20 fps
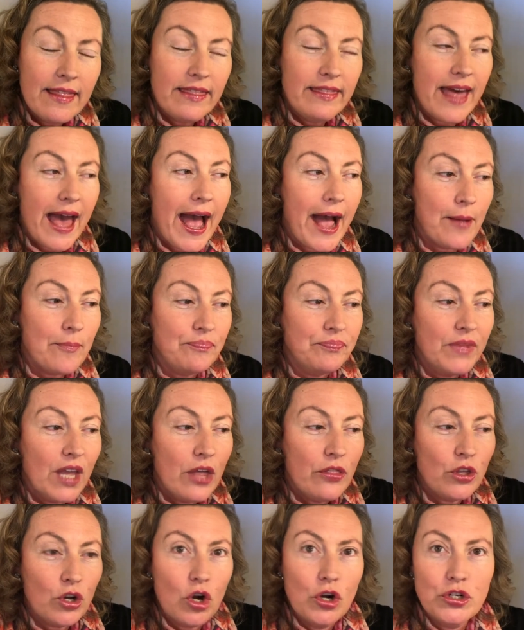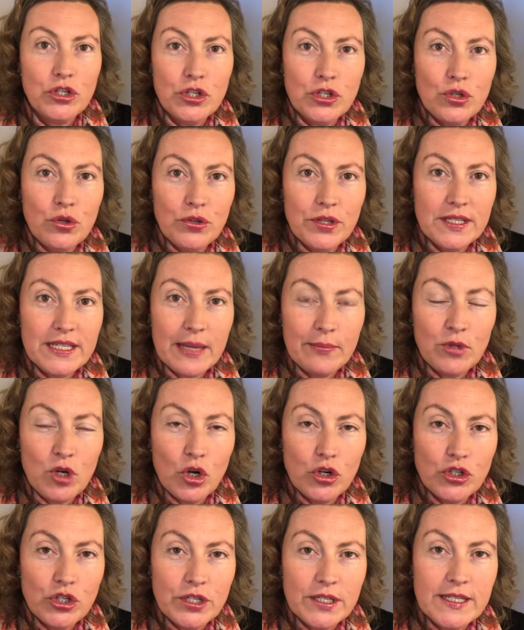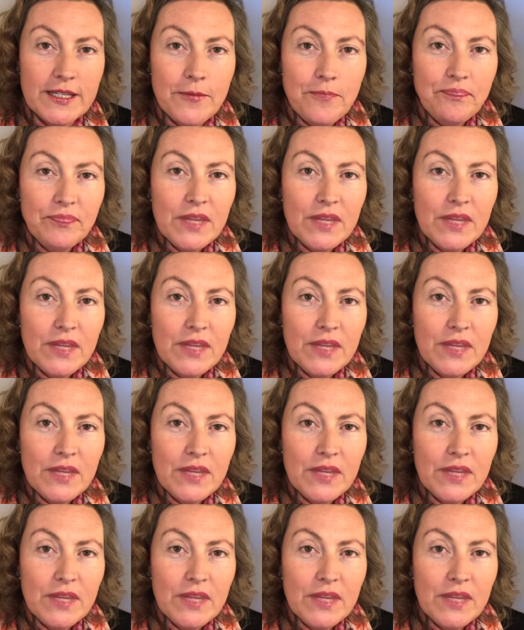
than the conscious or the subconscious.